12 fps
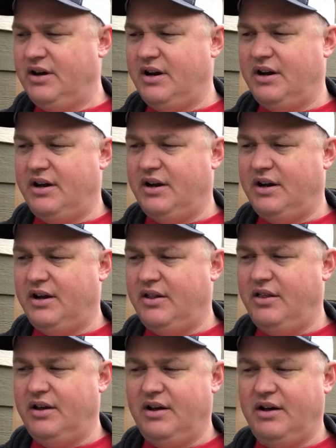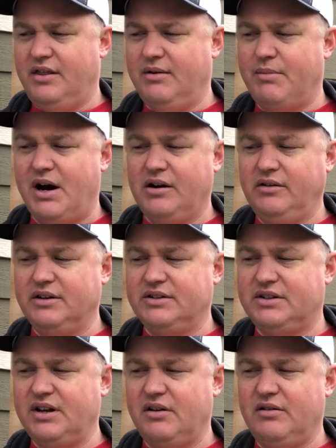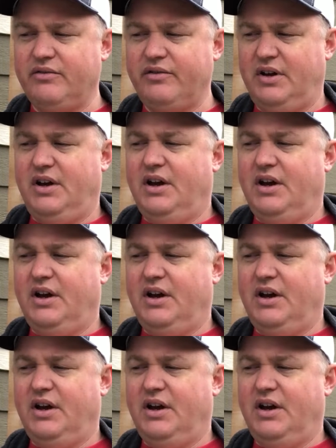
the model itself,